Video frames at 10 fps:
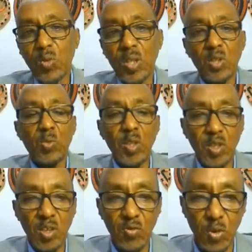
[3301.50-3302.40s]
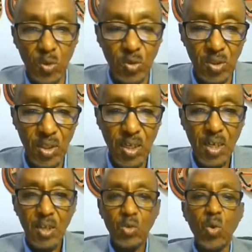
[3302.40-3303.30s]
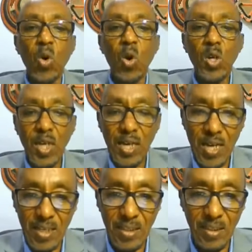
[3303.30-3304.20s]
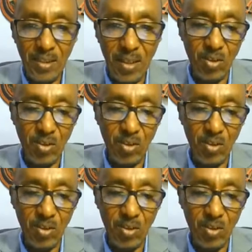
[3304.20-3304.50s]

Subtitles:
to express their views, to organize,